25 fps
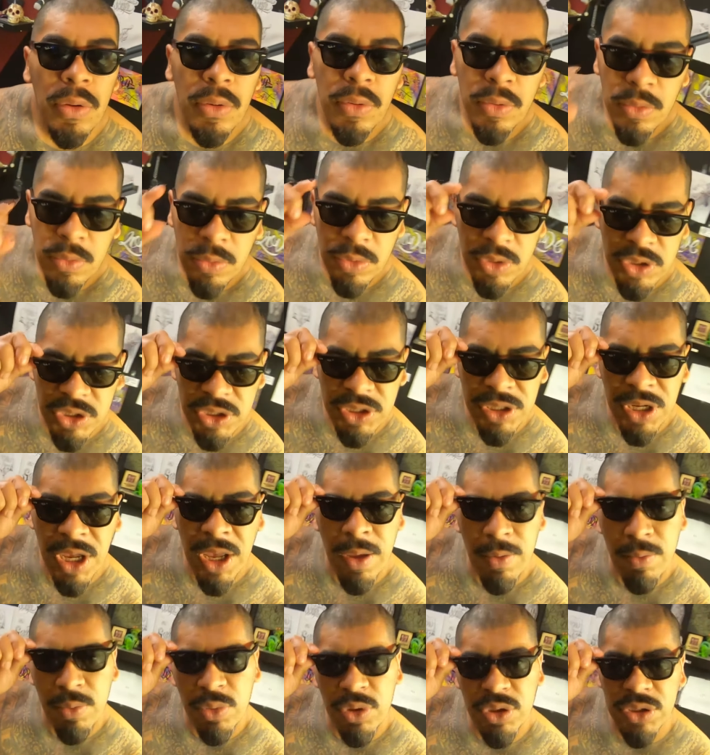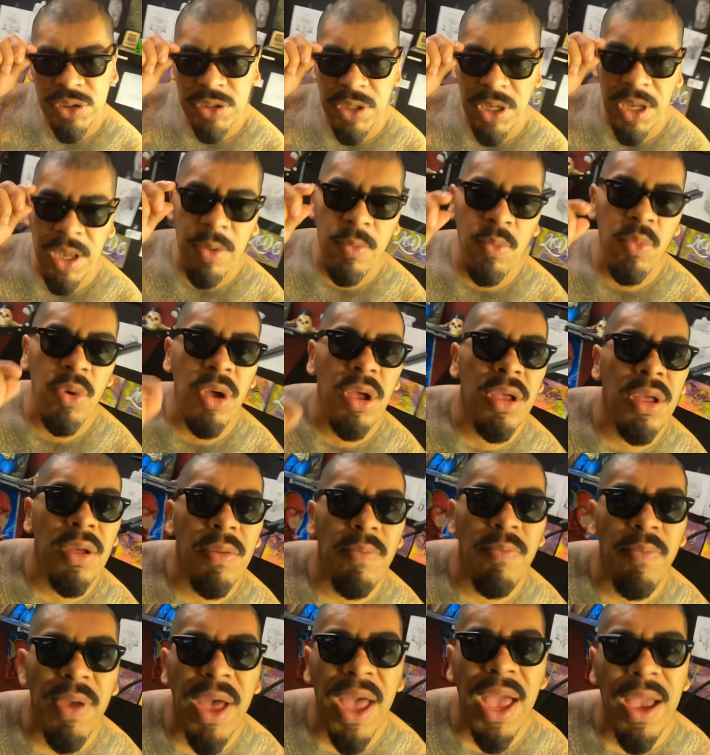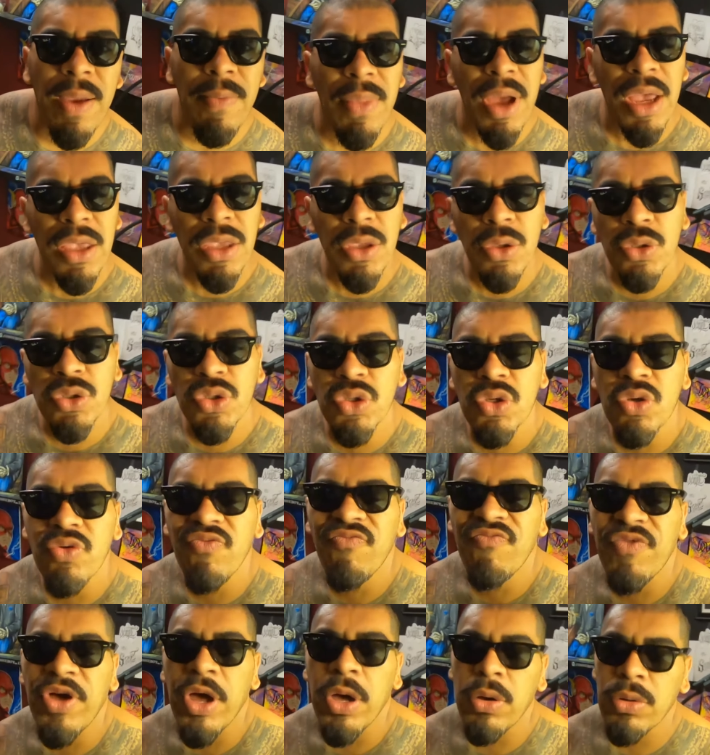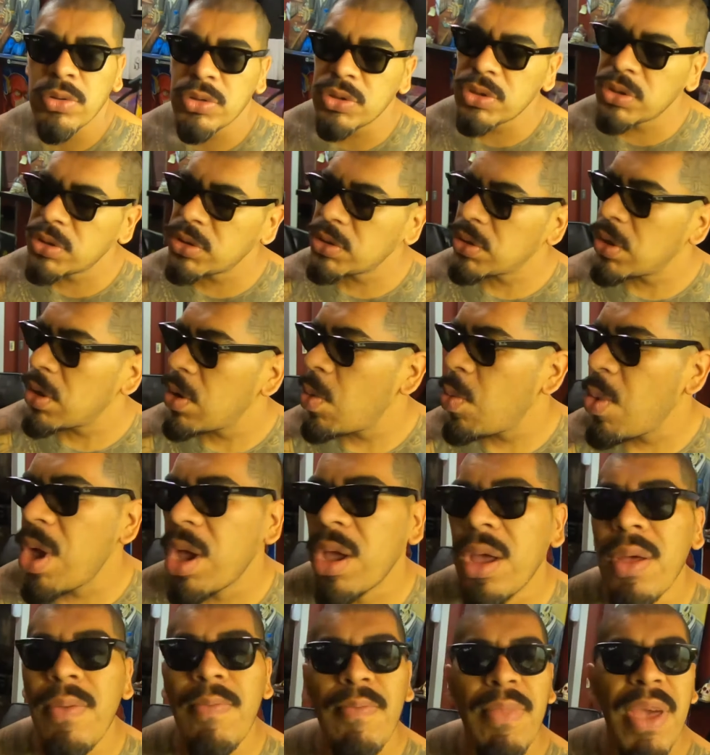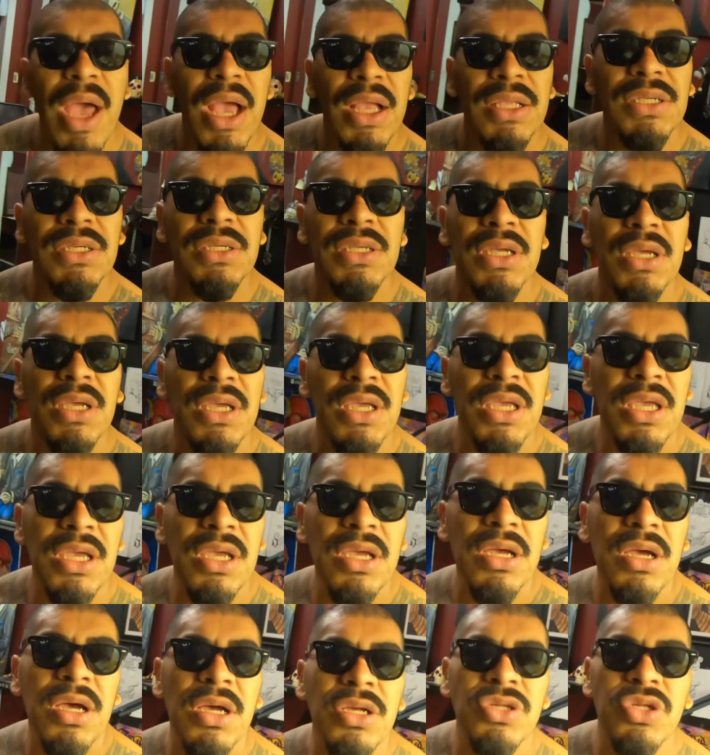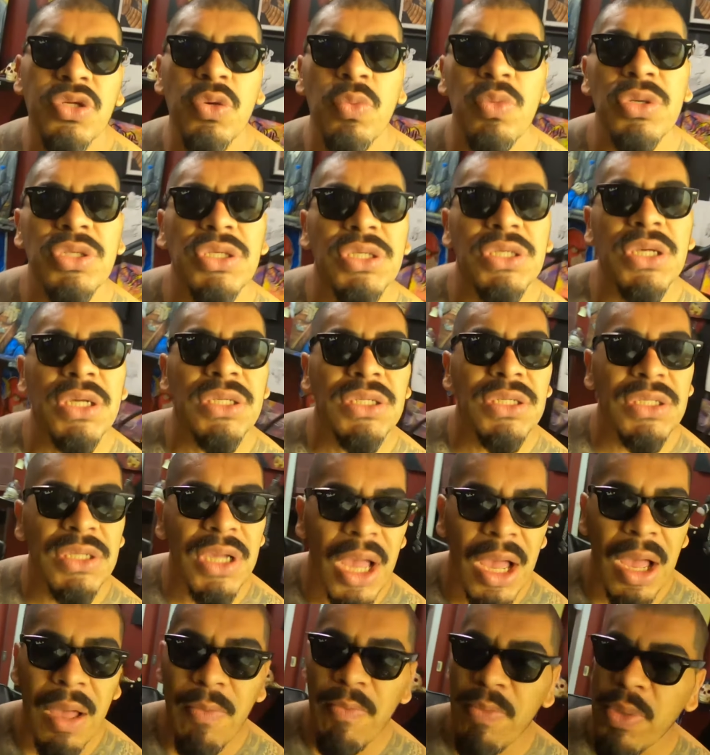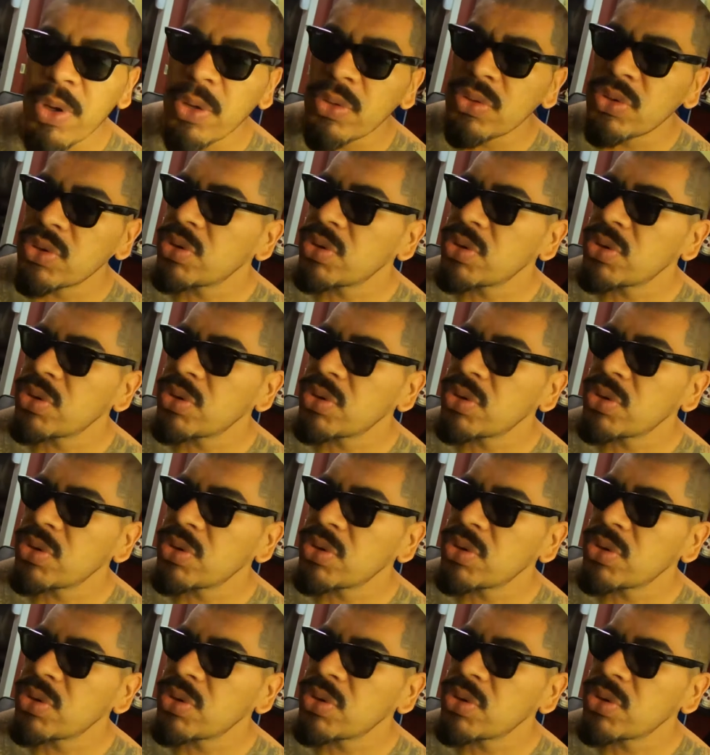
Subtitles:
What's up? What's up? Welcome back, my YouTube folks. Welcome back to the Ink Hustle with Jess Campos.